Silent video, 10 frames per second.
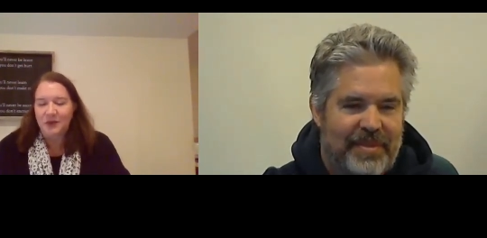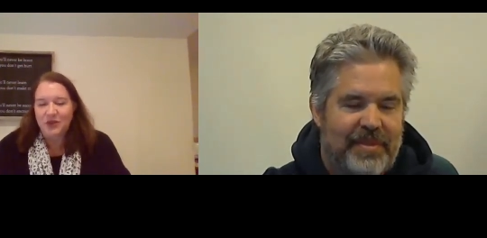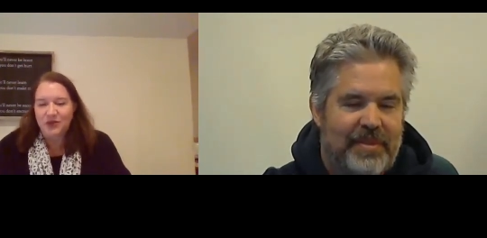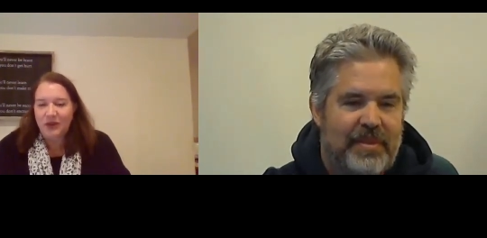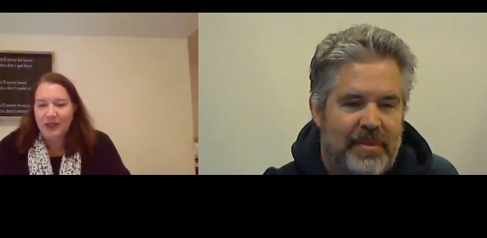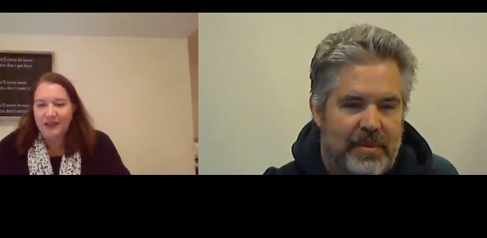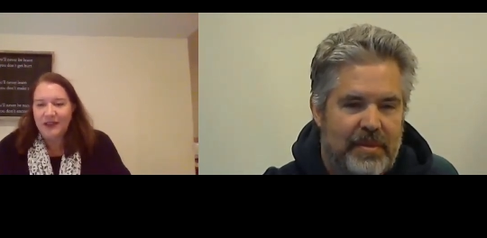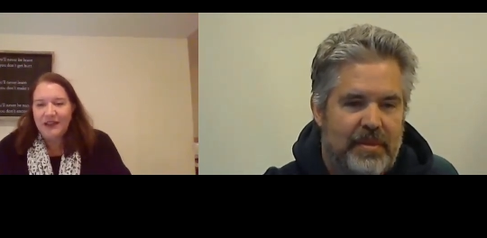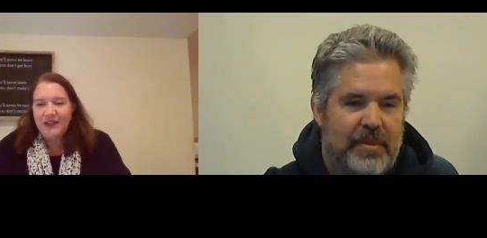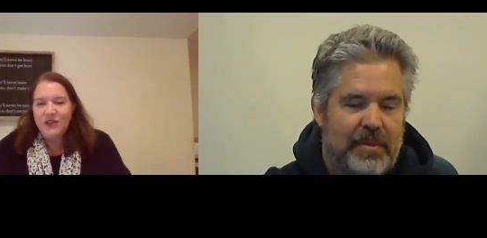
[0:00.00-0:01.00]
Speaker 1: which is great.
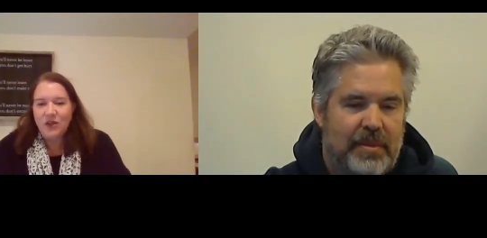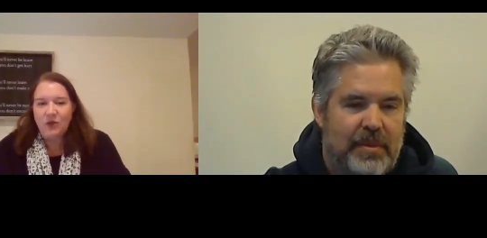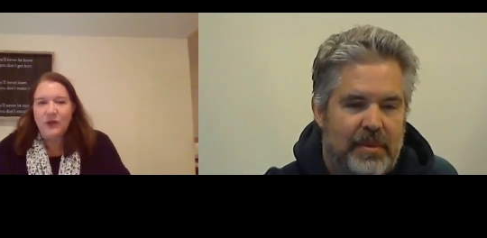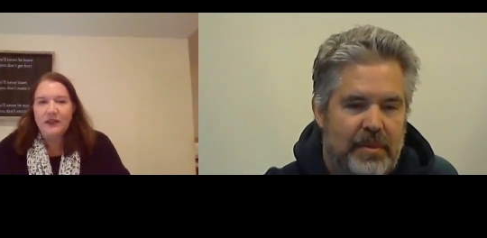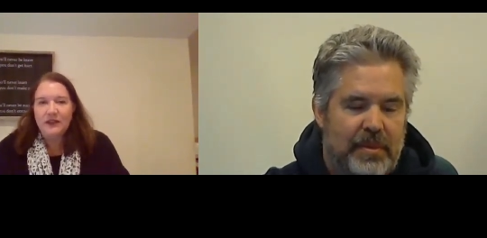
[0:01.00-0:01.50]
So in